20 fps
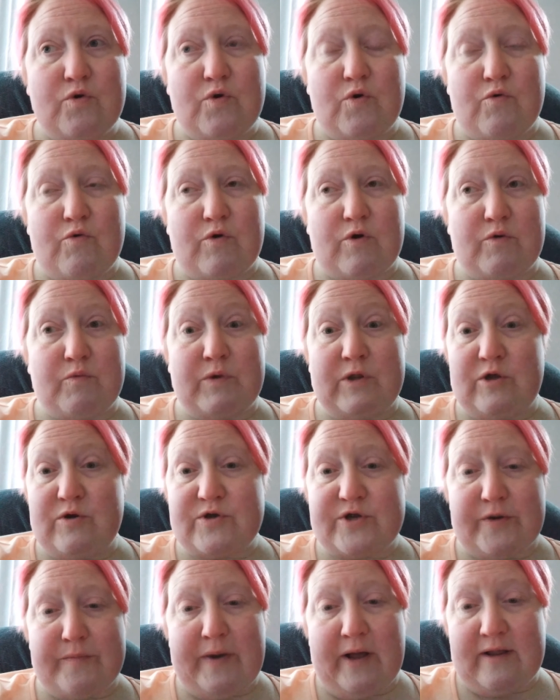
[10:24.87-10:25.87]
or we
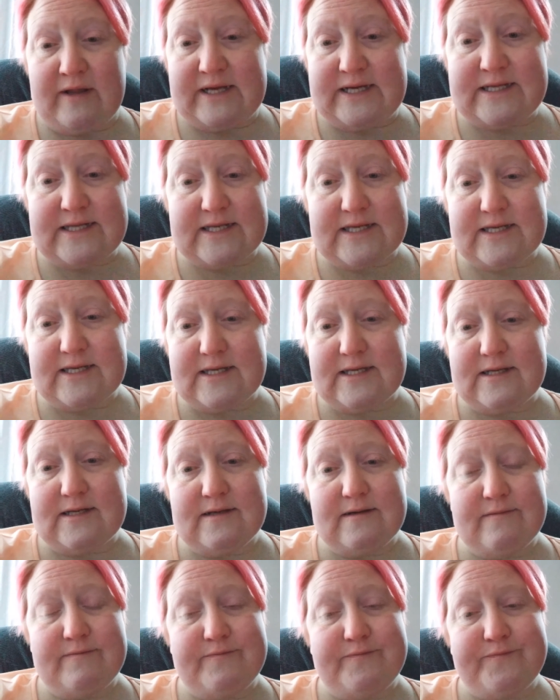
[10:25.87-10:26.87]
lose our balance
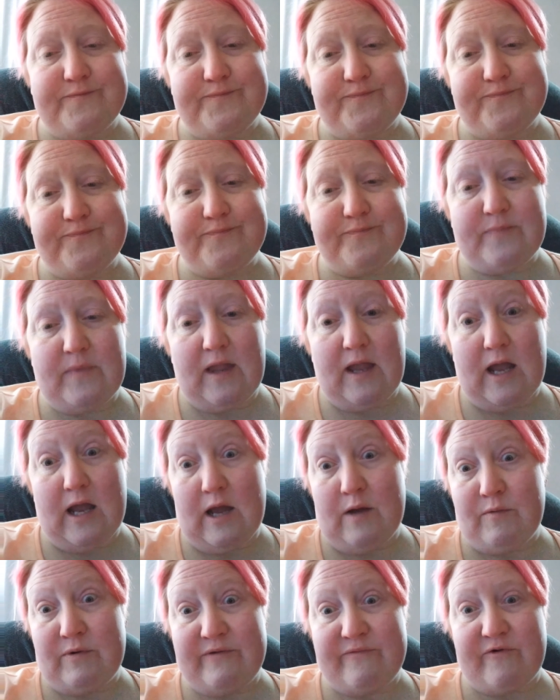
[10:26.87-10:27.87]

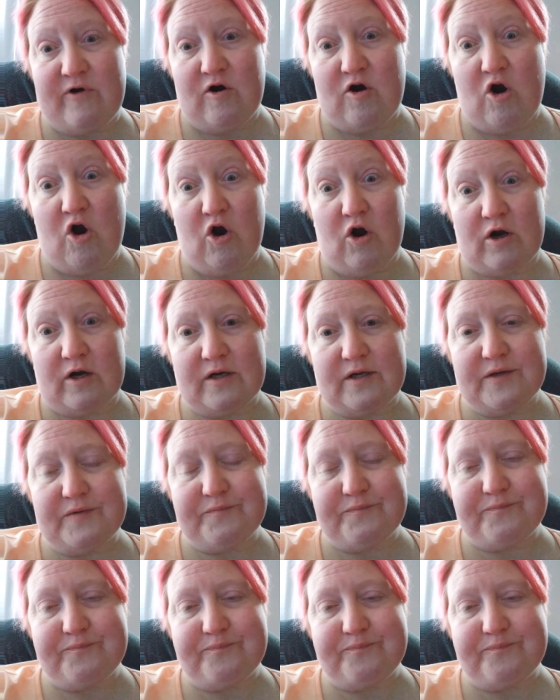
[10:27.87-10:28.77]
and we fall hard.